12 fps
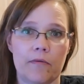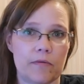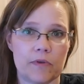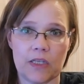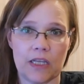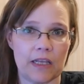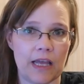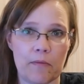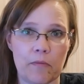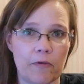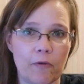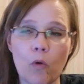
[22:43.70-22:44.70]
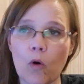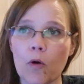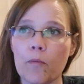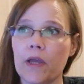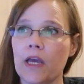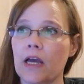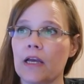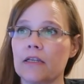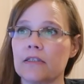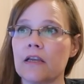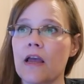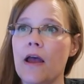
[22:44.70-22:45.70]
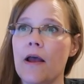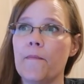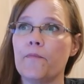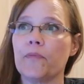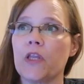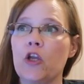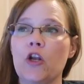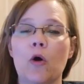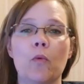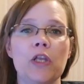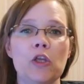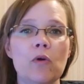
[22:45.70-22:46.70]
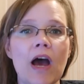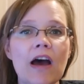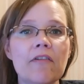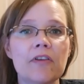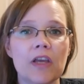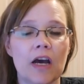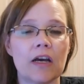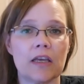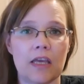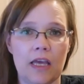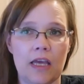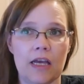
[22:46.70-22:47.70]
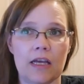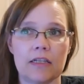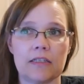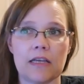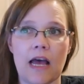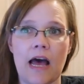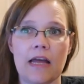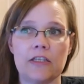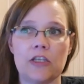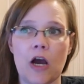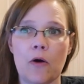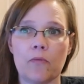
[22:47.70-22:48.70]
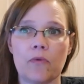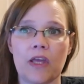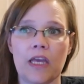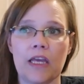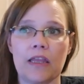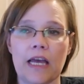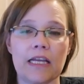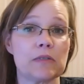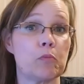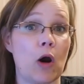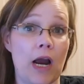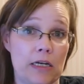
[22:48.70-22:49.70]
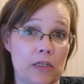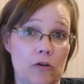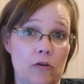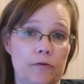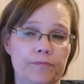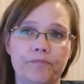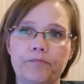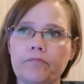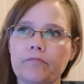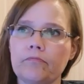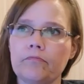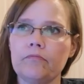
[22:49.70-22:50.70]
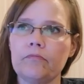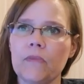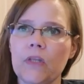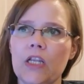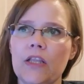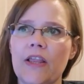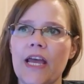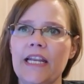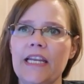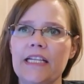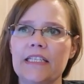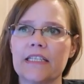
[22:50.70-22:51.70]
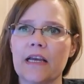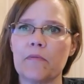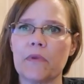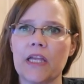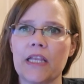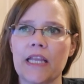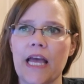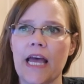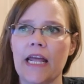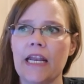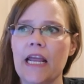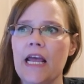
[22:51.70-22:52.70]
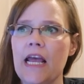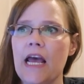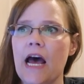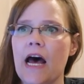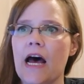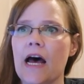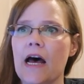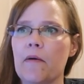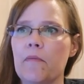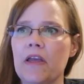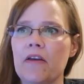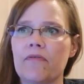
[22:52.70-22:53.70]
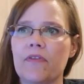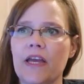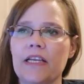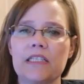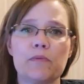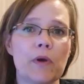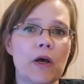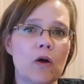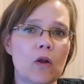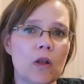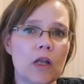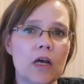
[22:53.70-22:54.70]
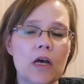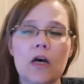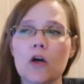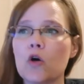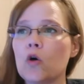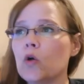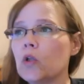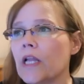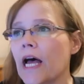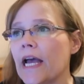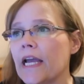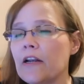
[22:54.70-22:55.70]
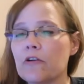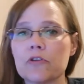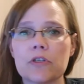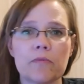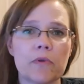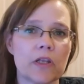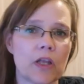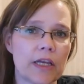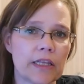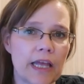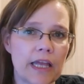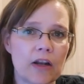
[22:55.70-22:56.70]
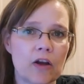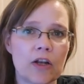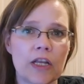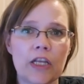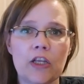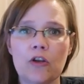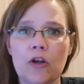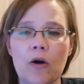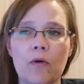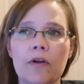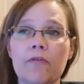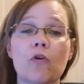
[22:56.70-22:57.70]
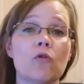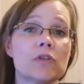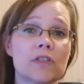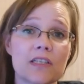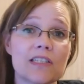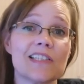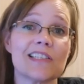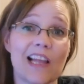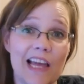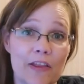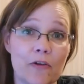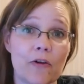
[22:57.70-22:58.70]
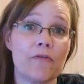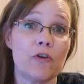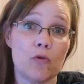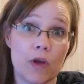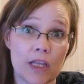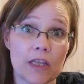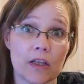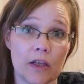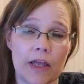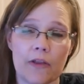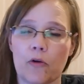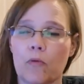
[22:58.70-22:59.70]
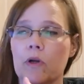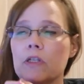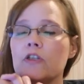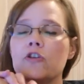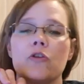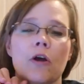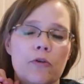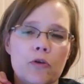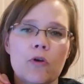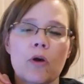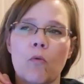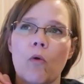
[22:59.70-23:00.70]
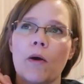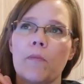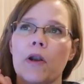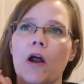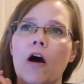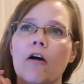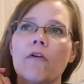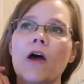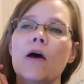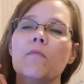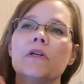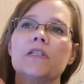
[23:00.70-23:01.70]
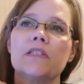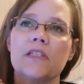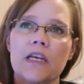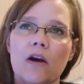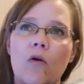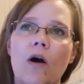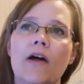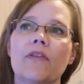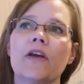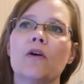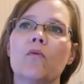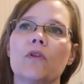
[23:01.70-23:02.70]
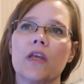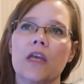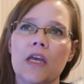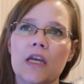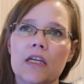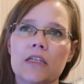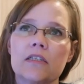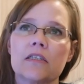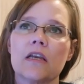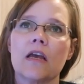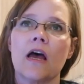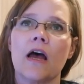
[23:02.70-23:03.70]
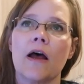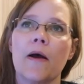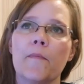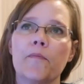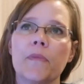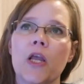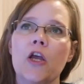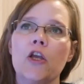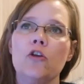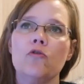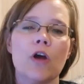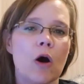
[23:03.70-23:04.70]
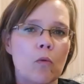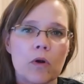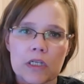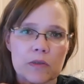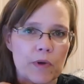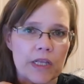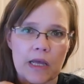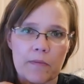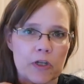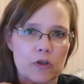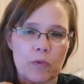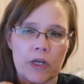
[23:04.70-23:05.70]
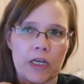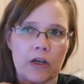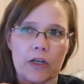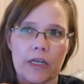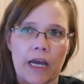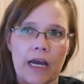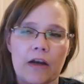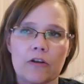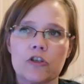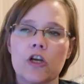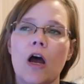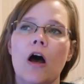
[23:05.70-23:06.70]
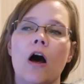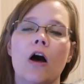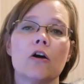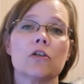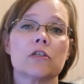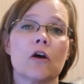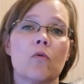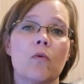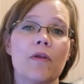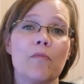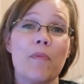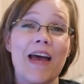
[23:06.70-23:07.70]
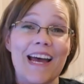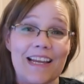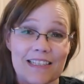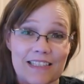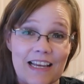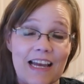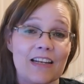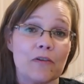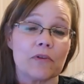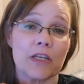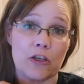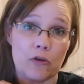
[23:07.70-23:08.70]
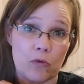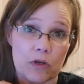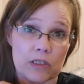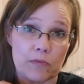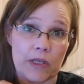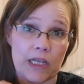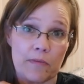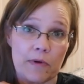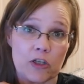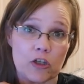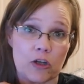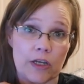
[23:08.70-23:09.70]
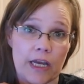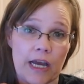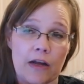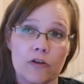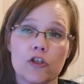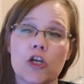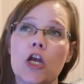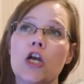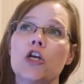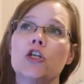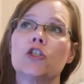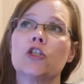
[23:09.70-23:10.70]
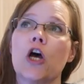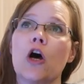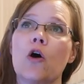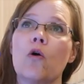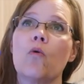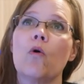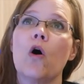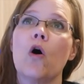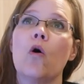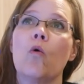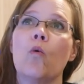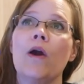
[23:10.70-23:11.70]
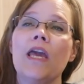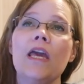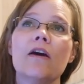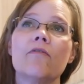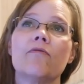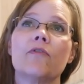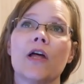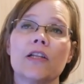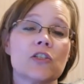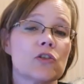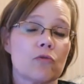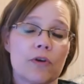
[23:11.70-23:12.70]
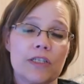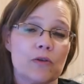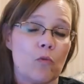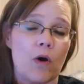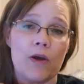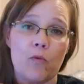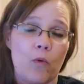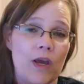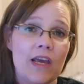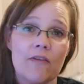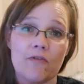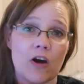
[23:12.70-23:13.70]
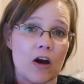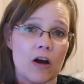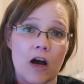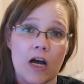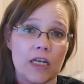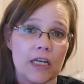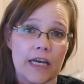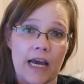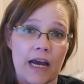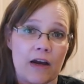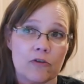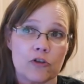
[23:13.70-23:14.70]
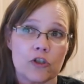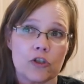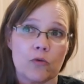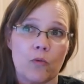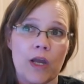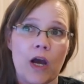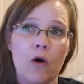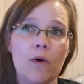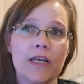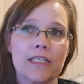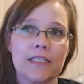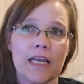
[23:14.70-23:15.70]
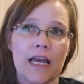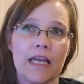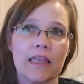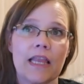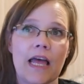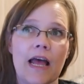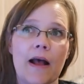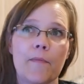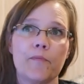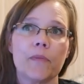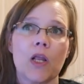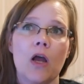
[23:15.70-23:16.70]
said that before because you know, when you have young kids, I don't think that's practical. They need something that um, if they spill Kool-Aid or something like that on it, you know, and of course this is leather. If you get the leather ones, you know, you can wipe it off. But still, I think kids, um, you don't want to spend that much money on a couch. Also with pets, I don't think you want to spend that much on a couch. So we have, that's the reason why we have not gotten a couch. We always said that